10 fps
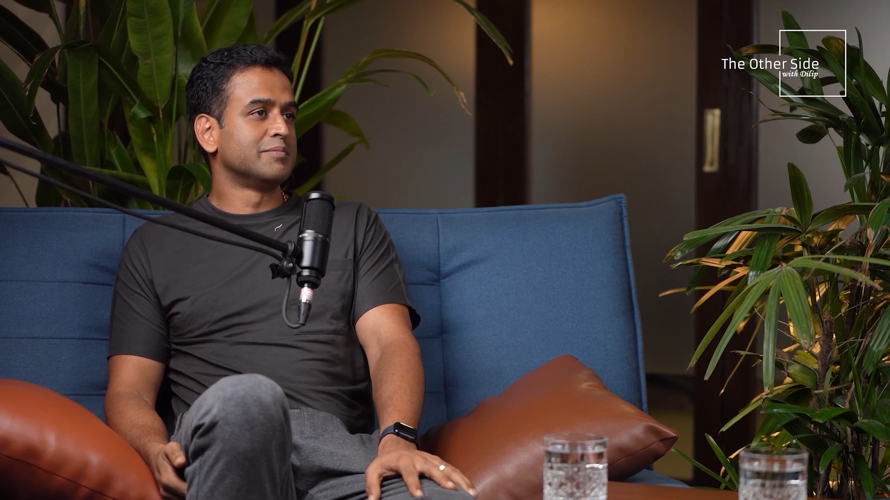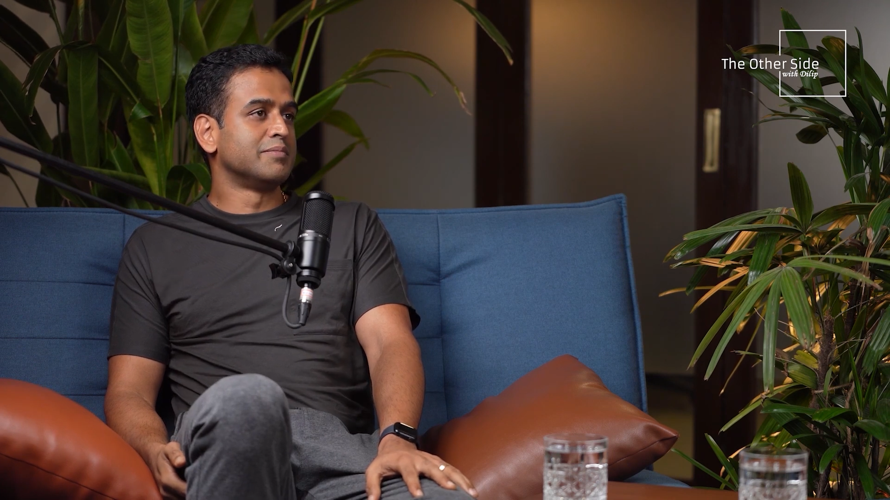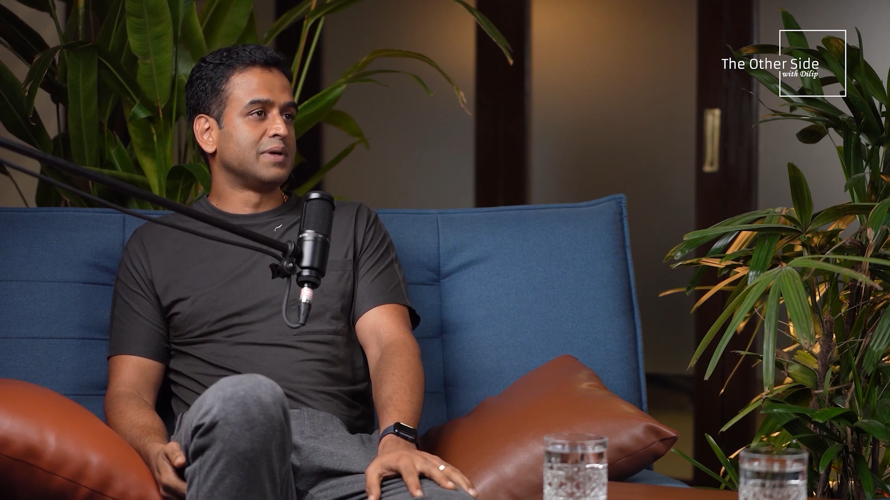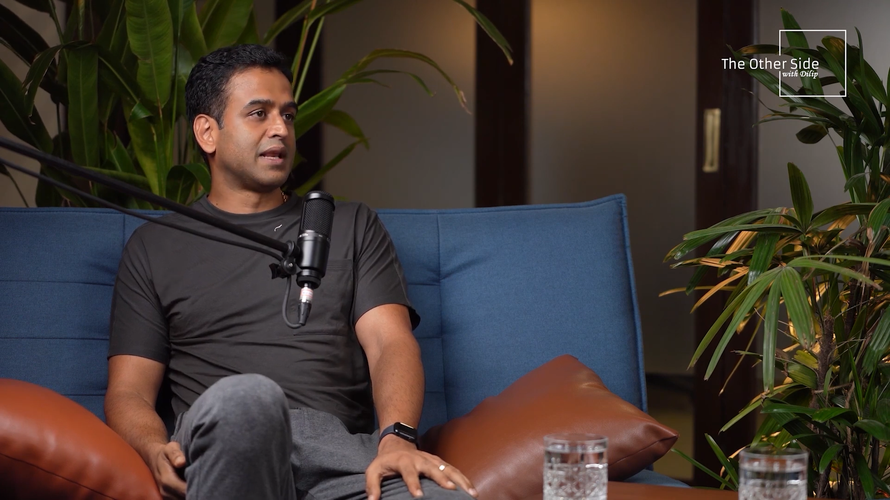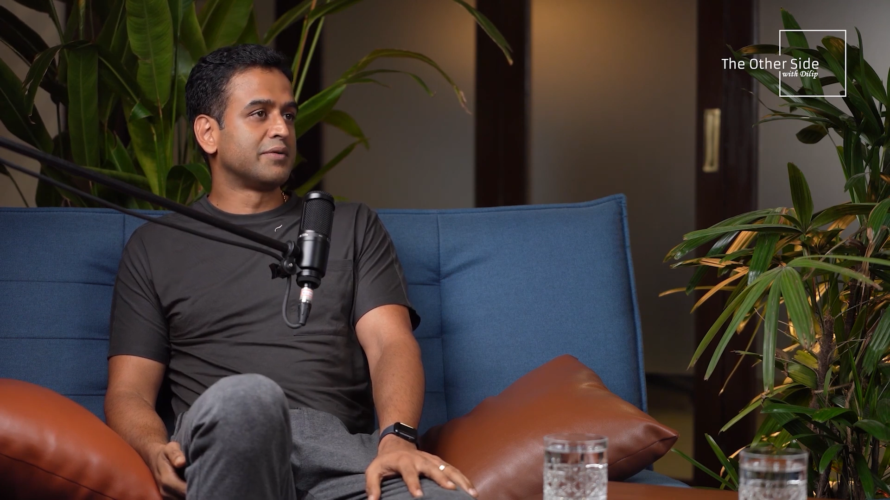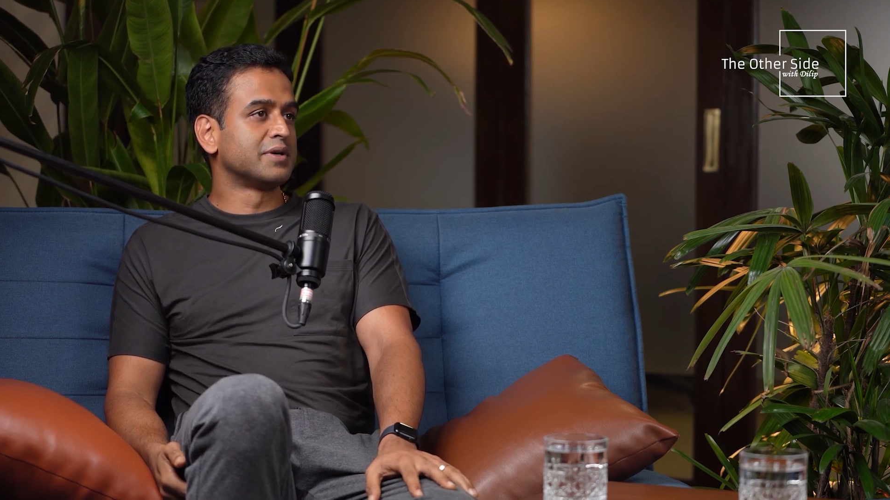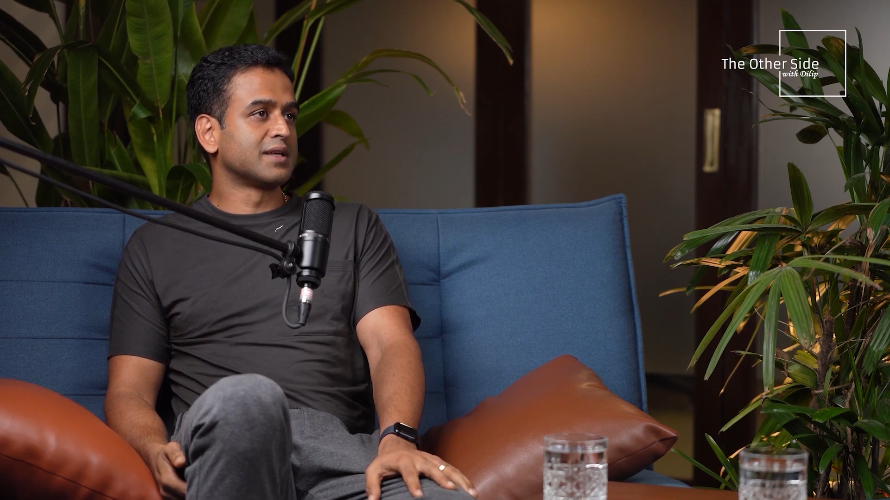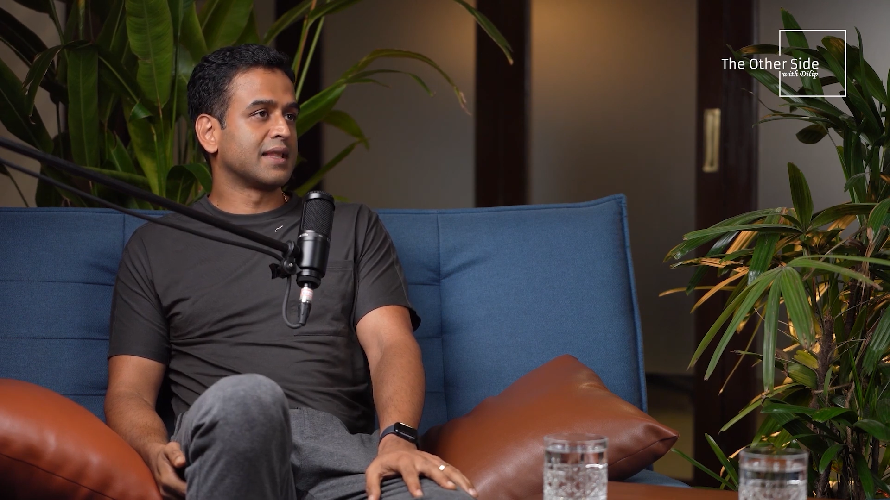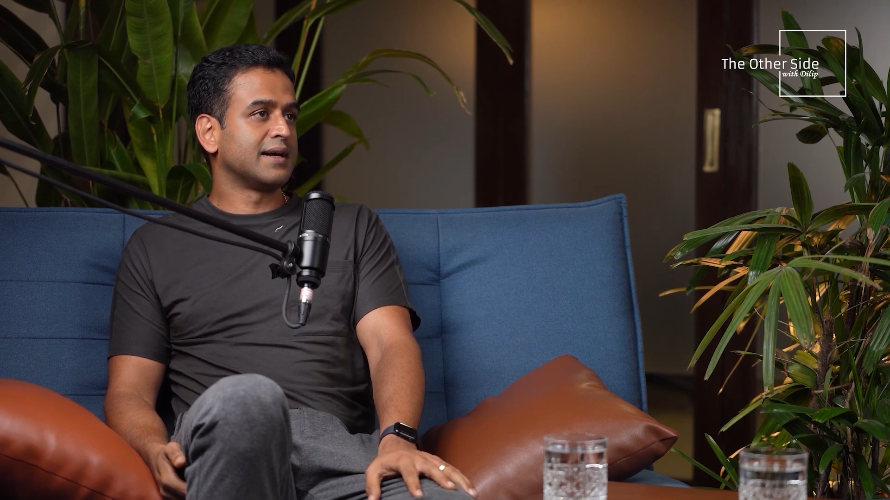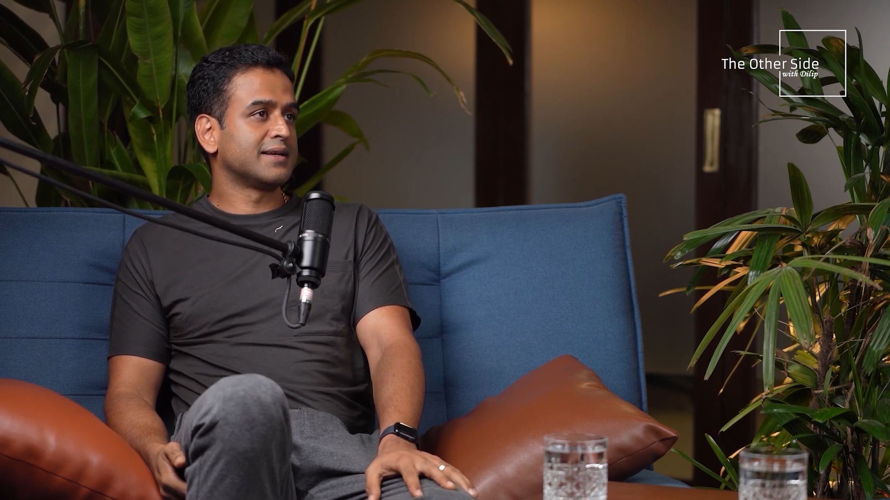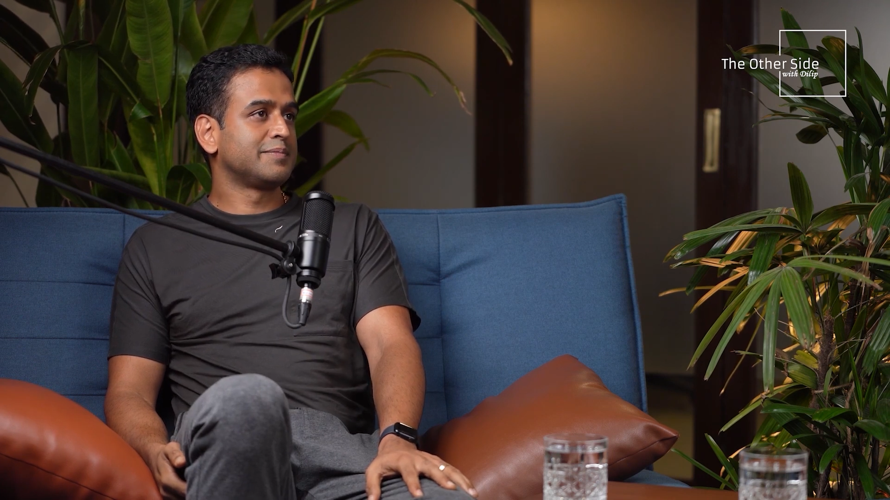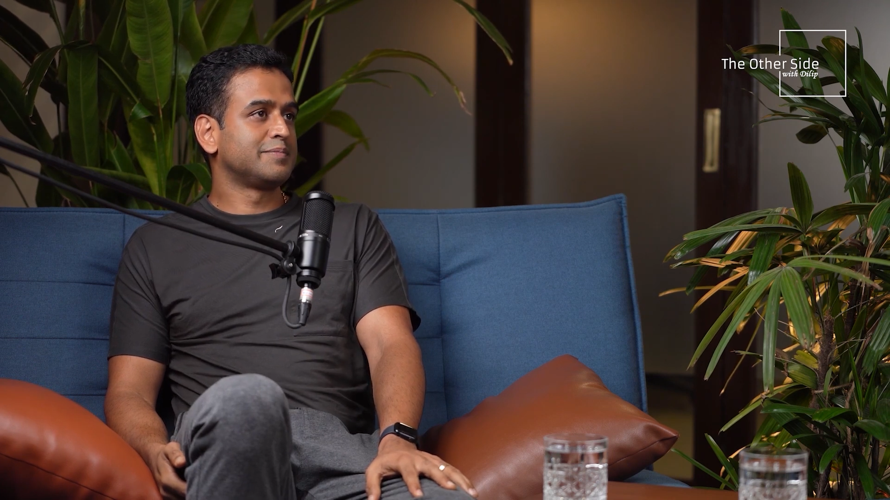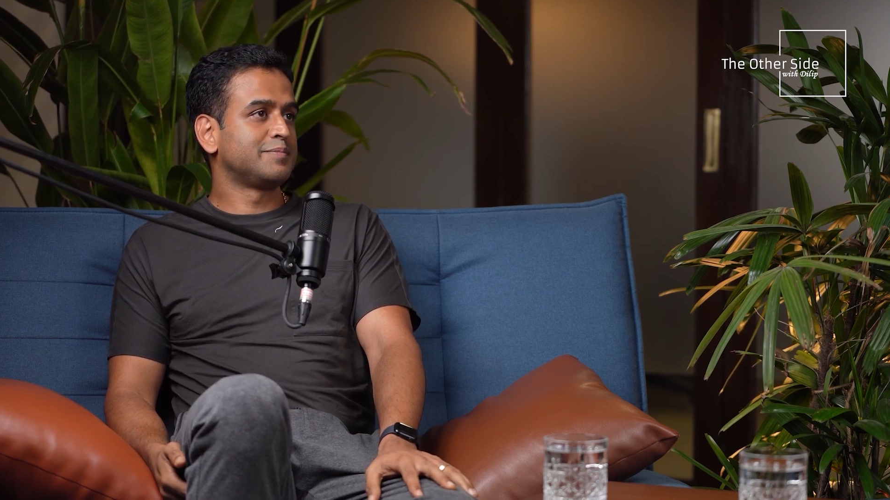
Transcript: believer that